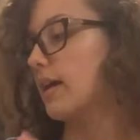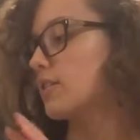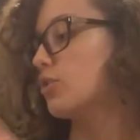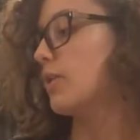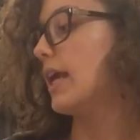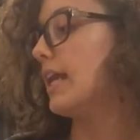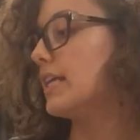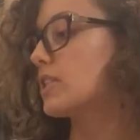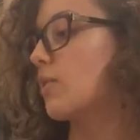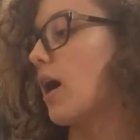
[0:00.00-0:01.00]
I got
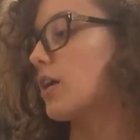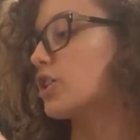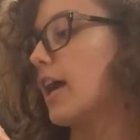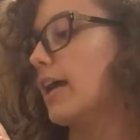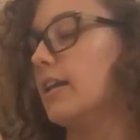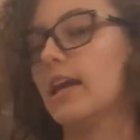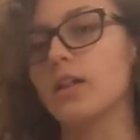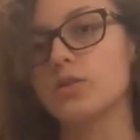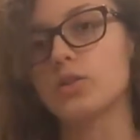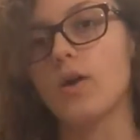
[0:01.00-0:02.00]
zucchini squash and
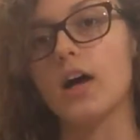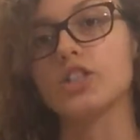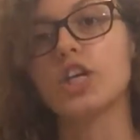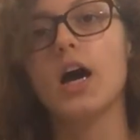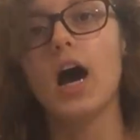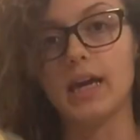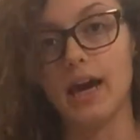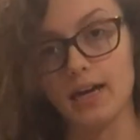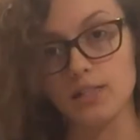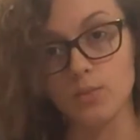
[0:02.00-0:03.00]
yellow squash
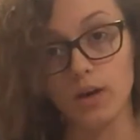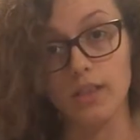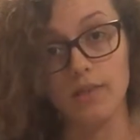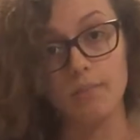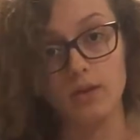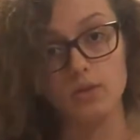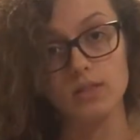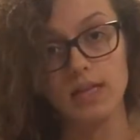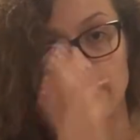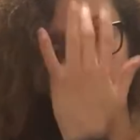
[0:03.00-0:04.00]
because one of the
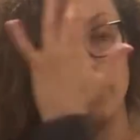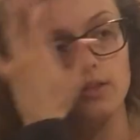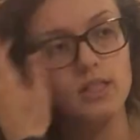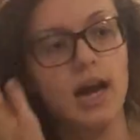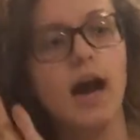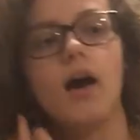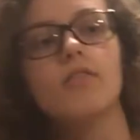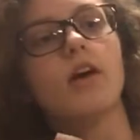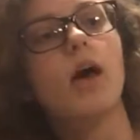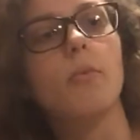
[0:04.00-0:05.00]
meals that I used to
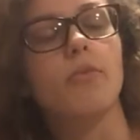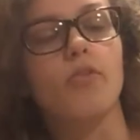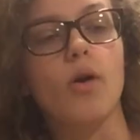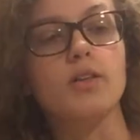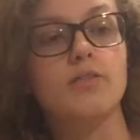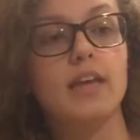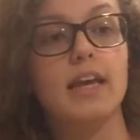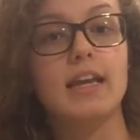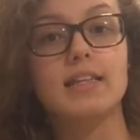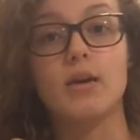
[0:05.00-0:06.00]
have before I was
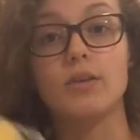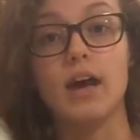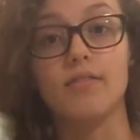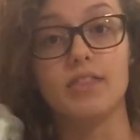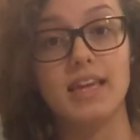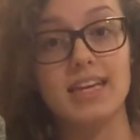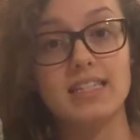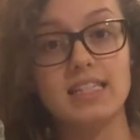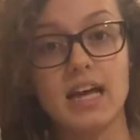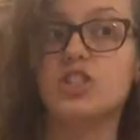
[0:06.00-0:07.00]
vegan is I would have
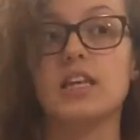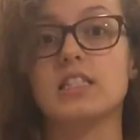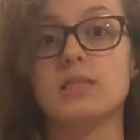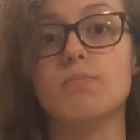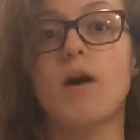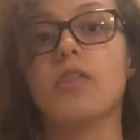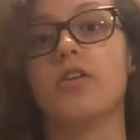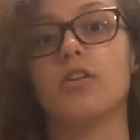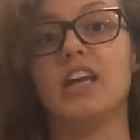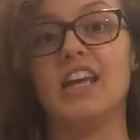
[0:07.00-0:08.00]
these just like
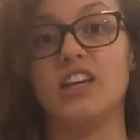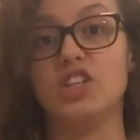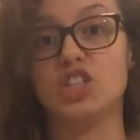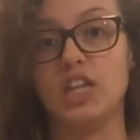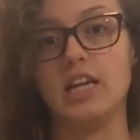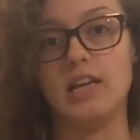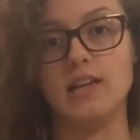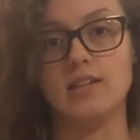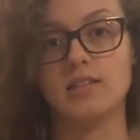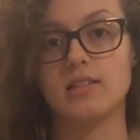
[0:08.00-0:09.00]
smothered in
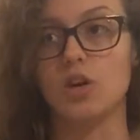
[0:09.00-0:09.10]
cheese.